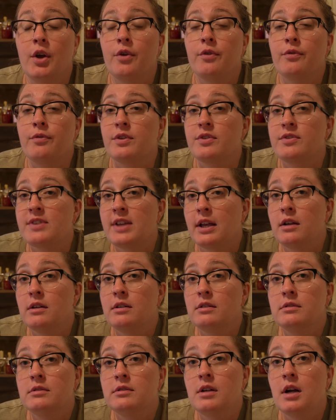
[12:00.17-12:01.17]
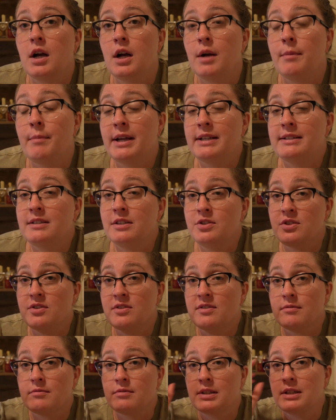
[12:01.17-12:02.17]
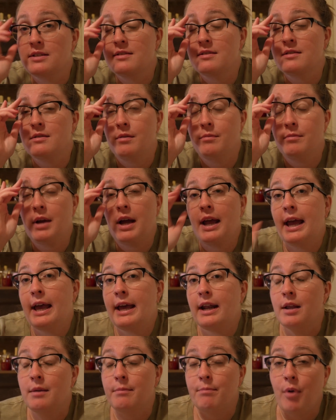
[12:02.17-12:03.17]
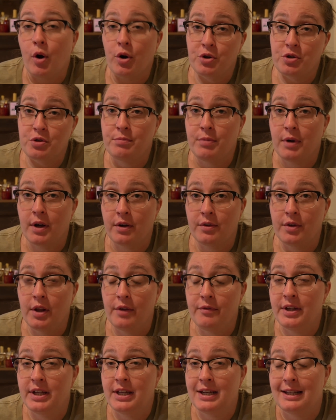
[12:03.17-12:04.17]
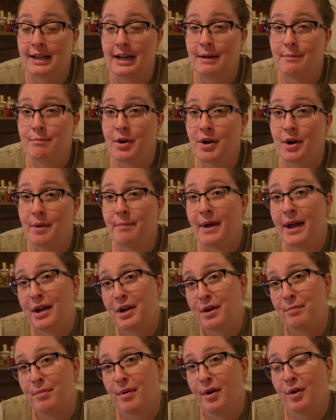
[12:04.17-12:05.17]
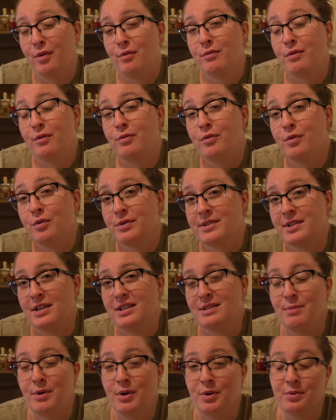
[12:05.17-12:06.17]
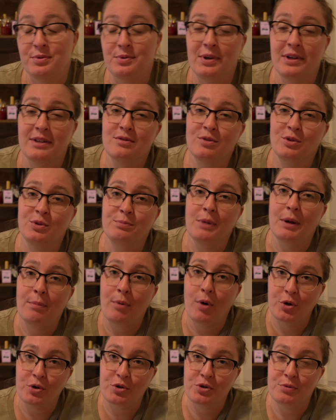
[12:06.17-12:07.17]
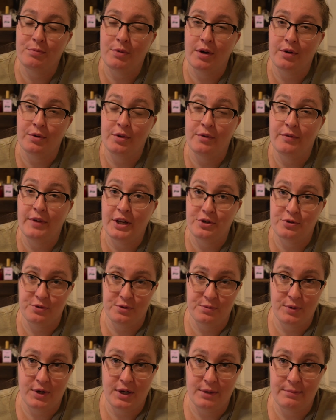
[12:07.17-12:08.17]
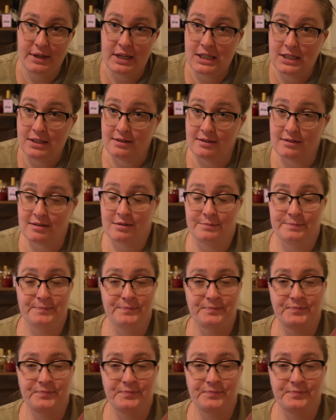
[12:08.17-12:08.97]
for sale, I did just list, I had a partial bottle of it, and then I bought a backup bottle of a full-size bottle. So I sold my partial bottle of Angel's Bread because